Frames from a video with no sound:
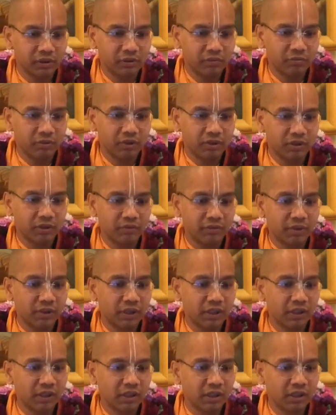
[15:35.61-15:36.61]
Prithivite
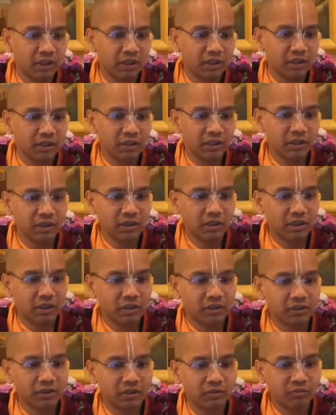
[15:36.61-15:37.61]
Nagaradi
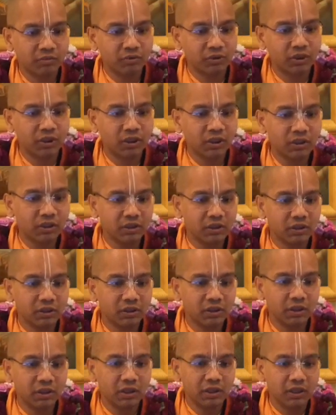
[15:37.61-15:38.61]
Asamudra
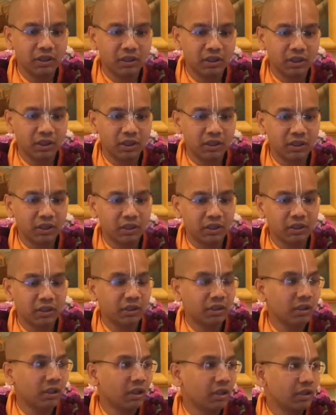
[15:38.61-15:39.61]
Nada
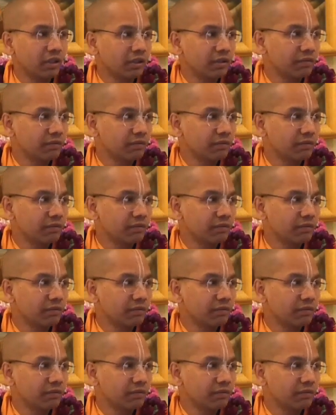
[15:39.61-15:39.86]
Nadi.